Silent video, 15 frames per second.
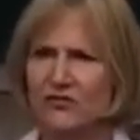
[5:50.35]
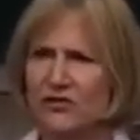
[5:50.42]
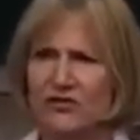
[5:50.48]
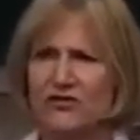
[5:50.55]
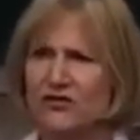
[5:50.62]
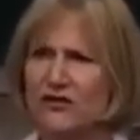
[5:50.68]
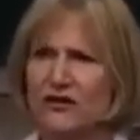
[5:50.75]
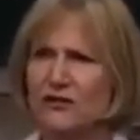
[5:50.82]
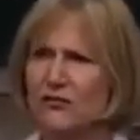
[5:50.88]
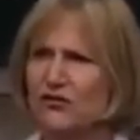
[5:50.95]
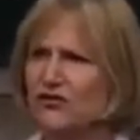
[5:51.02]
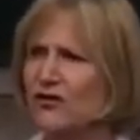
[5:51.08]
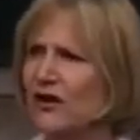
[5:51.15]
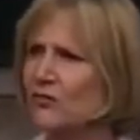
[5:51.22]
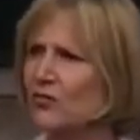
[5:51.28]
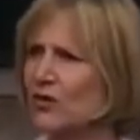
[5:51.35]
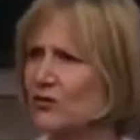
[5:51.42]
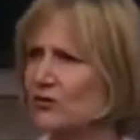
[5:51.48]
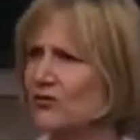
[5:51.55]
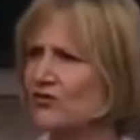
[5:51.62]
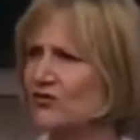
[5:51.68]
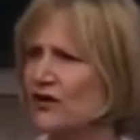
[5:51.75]
Originally, it was around
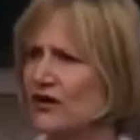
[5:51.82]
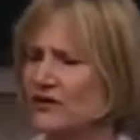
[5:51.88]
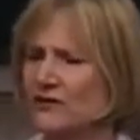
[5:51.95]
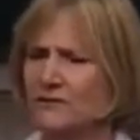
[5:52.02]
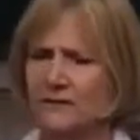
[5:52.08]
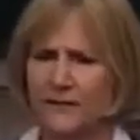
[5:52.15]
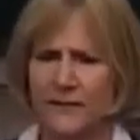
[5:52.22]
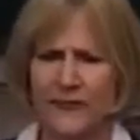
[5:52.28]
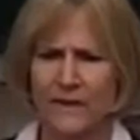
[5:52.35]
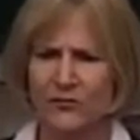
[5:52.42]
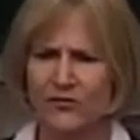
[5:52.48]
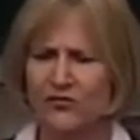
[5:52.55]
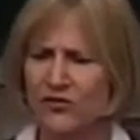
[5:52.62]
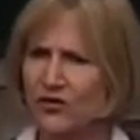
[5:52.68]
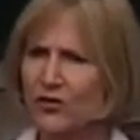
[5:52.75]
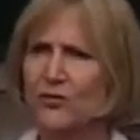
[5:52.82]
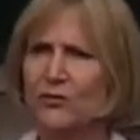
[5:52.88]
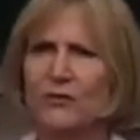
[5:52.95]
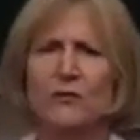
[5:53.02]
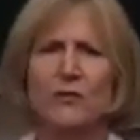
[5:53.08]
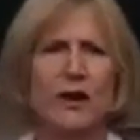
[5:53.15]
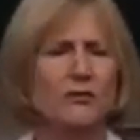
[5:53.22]
1%. It was a very
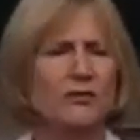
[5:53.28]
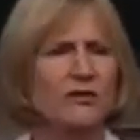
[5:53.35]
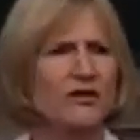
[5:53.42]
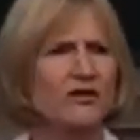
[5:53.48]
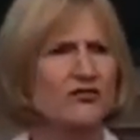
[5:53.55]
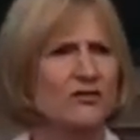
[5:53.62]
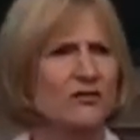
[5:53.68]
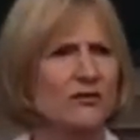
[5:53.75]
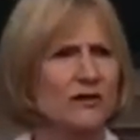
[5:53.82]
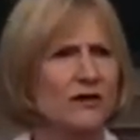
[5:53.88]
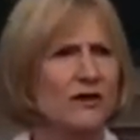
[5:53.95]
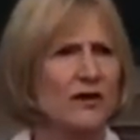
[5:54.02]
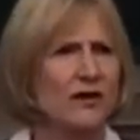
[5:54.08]
urban population.